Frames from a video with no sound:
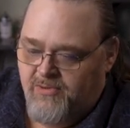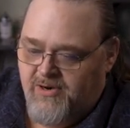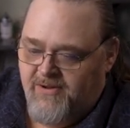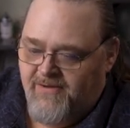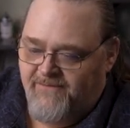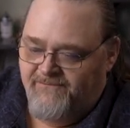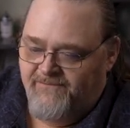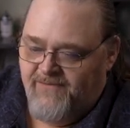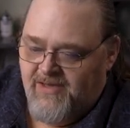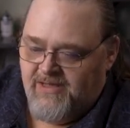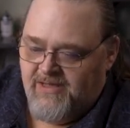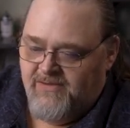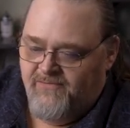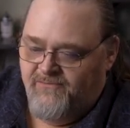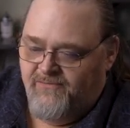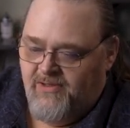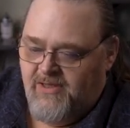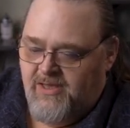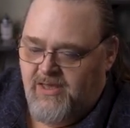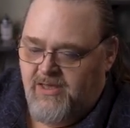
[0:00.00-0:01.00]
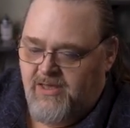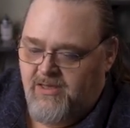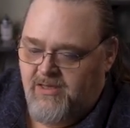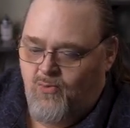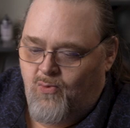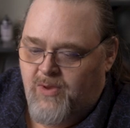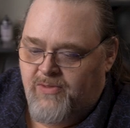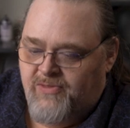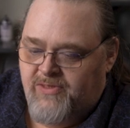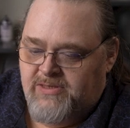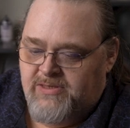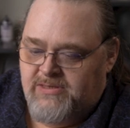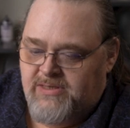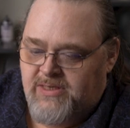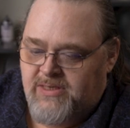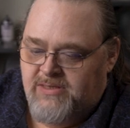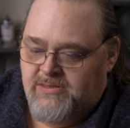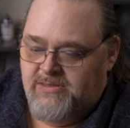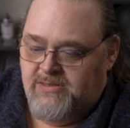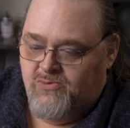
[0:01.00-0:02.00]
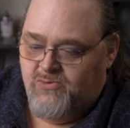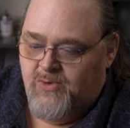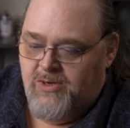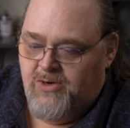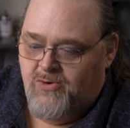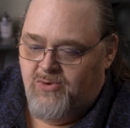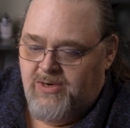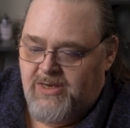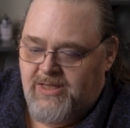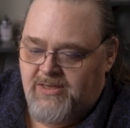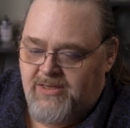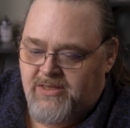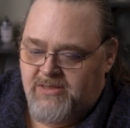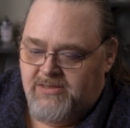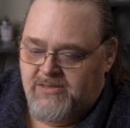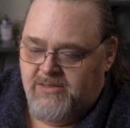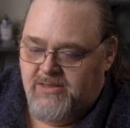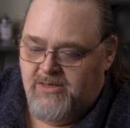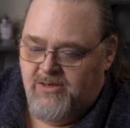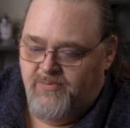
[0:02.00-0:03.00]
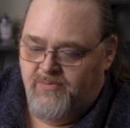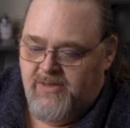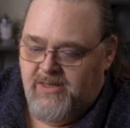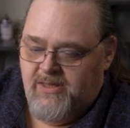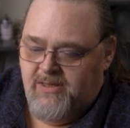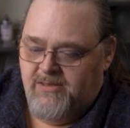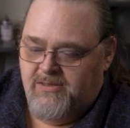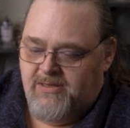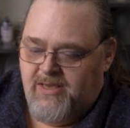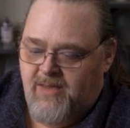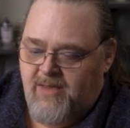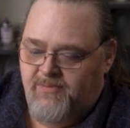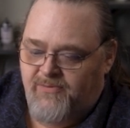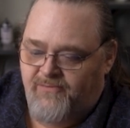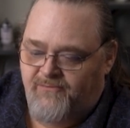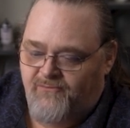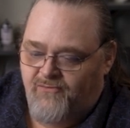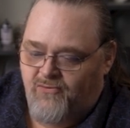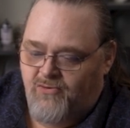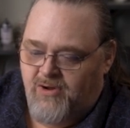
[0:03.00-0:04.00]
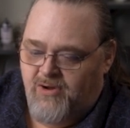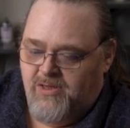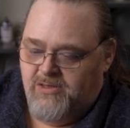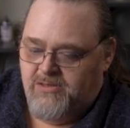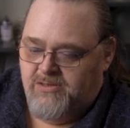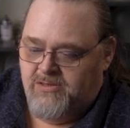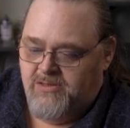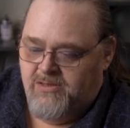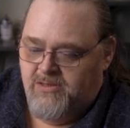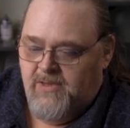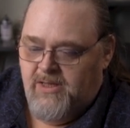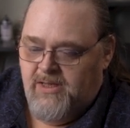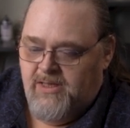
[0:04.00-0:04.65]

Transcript: but effectively what this is, is we don't need this. It'll be typed for us.